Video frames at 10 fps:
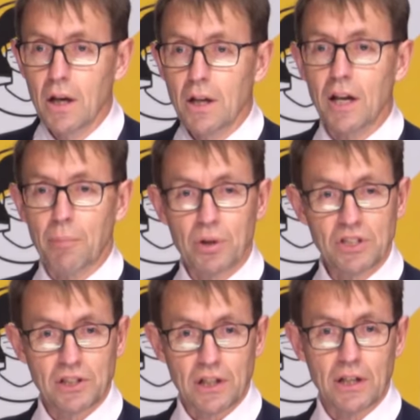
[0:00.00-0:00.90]
Now,
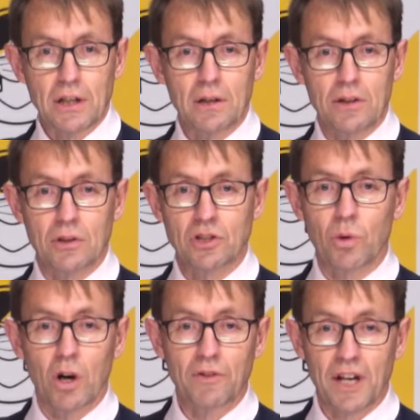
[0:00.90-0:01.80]
presently, there are
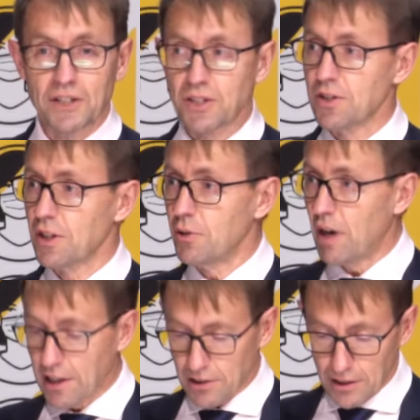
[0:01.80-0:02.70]
12 cases that are
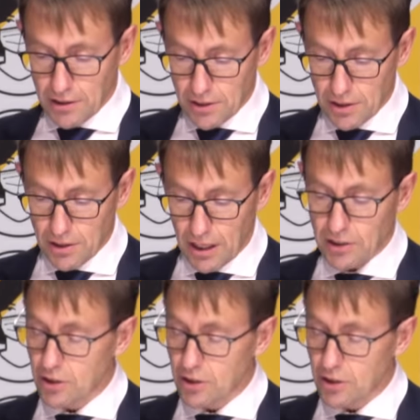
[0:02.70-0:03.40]
unlinked and